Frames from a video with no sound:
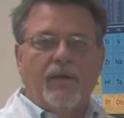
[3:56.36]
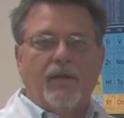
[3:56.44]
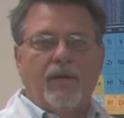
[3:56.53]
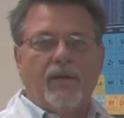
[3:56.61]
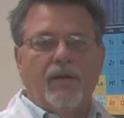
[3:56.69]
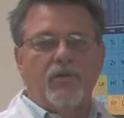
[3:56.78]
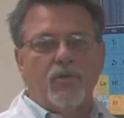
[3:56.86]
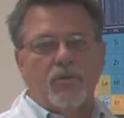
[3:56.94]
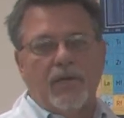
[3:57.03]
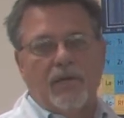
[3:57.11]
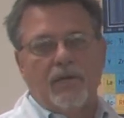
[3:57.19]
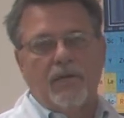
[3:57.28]
and also
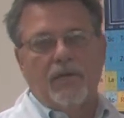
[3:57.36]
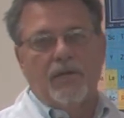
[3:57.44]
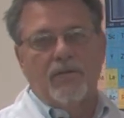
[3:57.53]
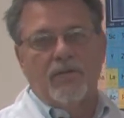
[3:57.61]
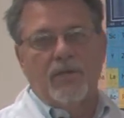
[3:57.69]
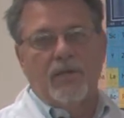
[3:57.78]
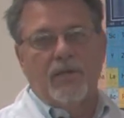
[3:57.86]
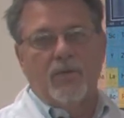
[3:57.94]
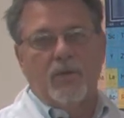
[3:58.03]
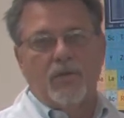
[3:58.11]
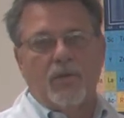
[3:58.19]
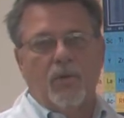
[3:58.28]
take a look and see
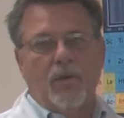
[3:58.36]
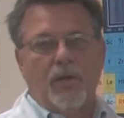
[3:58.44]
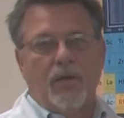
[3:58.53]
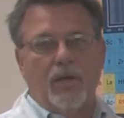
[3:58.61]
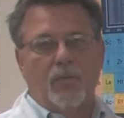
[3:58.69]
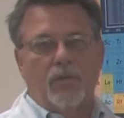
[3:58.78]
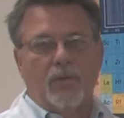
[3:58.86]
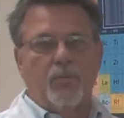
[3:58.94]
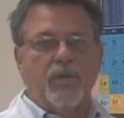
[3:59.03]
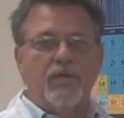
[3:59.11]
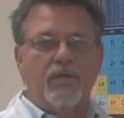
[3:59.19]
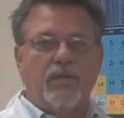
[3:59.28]
what's going on with the
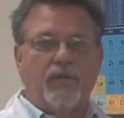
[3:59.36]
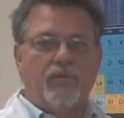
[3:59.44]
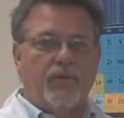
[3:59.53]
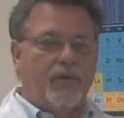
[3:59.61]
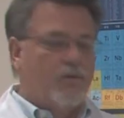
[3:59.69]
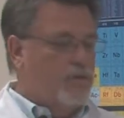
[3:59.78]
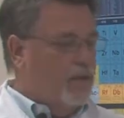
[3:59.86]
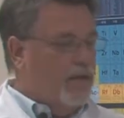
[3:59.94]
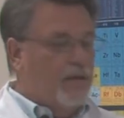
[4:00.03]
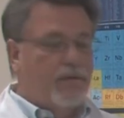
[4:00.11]
PTFE. There's a lot